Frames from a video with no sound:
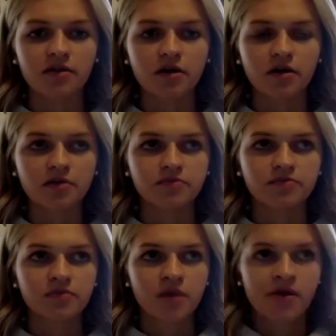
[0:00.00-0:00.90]
Um,
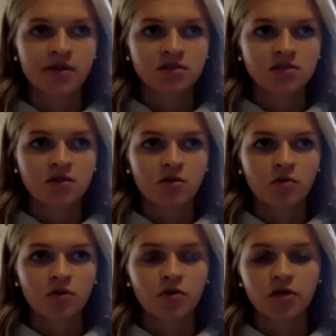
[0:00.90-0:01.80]

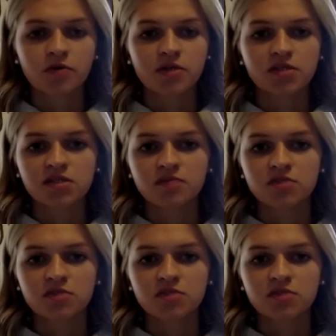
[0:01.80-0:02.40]
we work with some